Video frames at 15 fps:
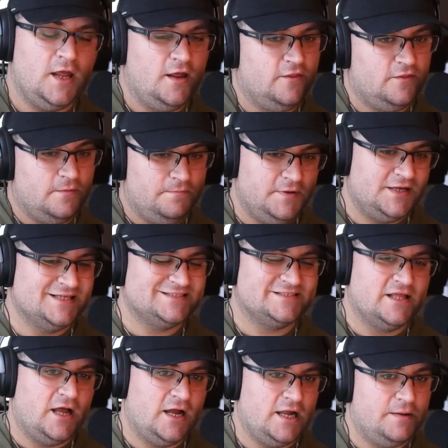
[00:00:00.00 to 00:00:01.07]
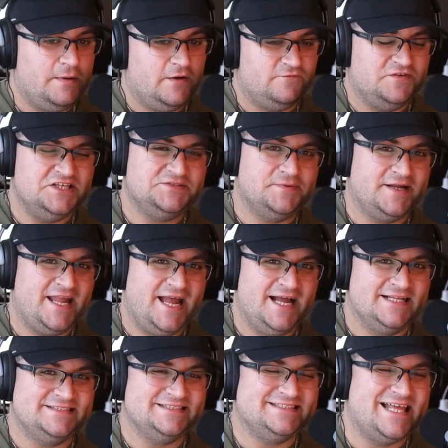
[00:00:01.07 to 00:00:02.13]
The biggest lie about Facebook
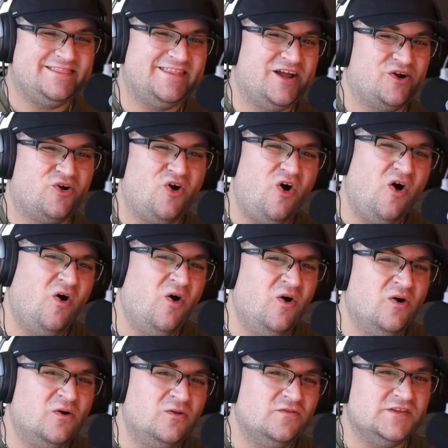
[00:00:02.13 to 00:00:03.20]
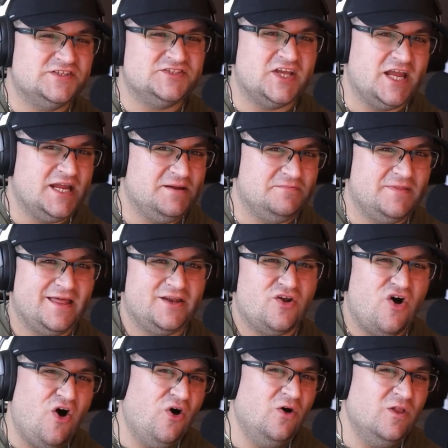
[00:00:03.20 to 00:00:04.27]
ads is that they are all the same, that
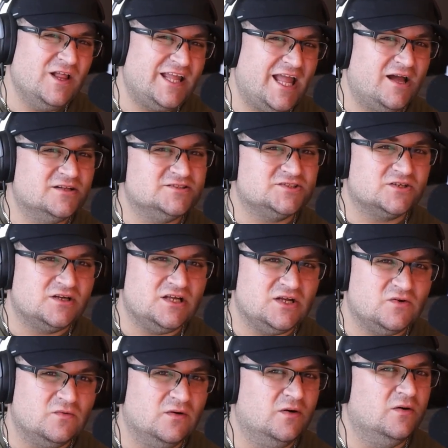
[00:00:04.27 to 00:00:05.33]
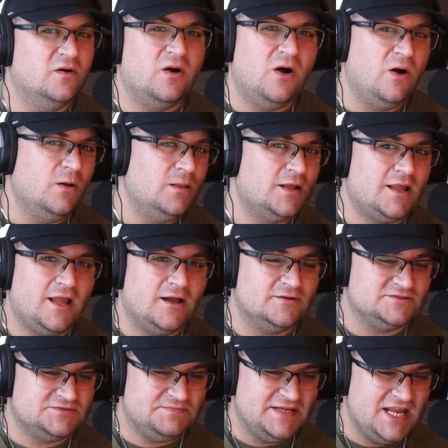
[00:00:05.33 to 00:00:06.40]
all accounts are equal, all
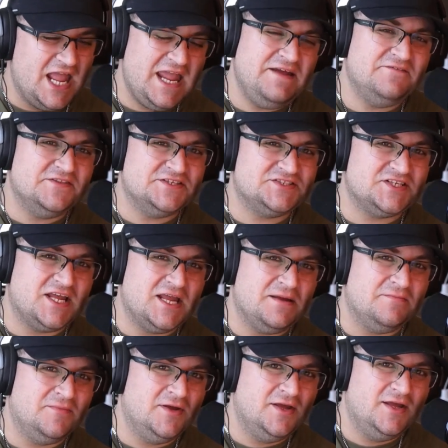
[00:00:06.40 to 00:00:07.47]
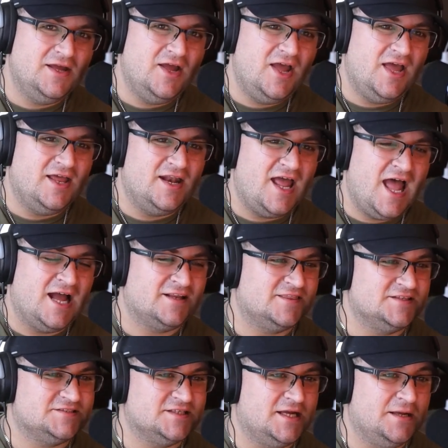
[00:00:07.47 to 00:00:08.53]
accounts behave the same and act the
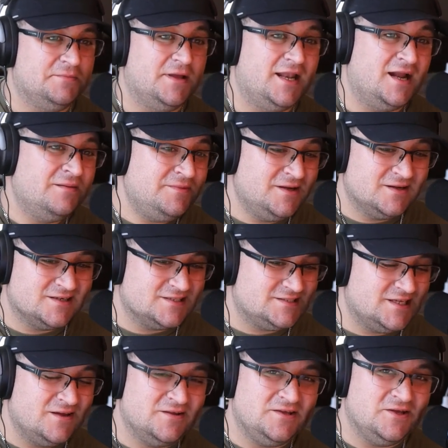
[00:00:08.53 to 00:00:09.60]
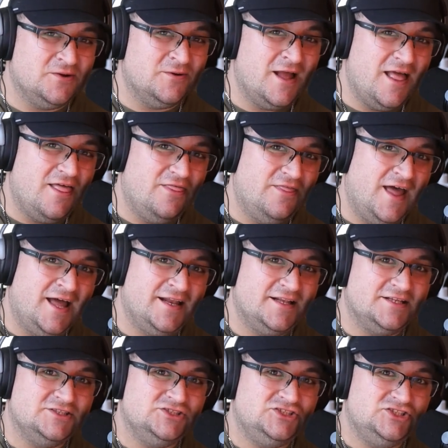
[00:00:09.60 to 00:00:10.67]
same. And I'm here to tell you that
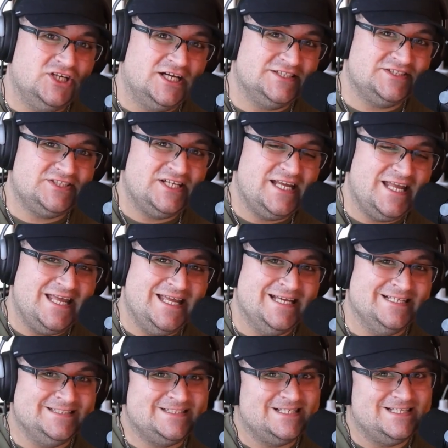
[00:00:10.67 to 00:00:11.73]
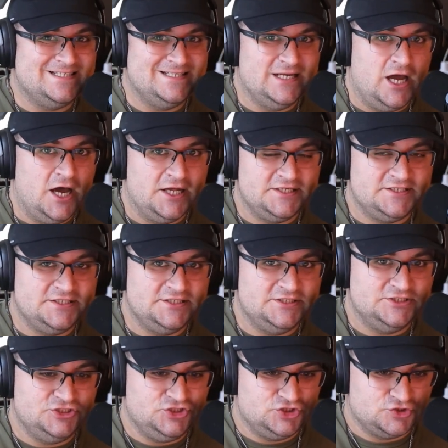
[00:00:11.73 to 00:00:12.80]
just is not
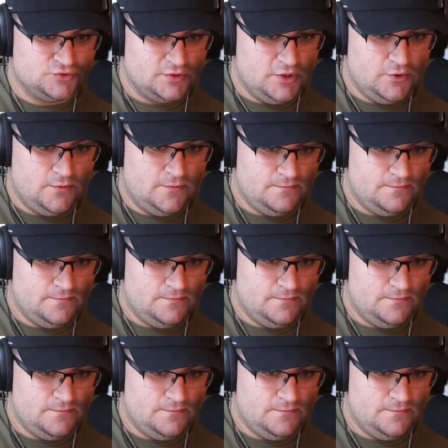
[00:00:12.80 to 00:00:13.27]
true.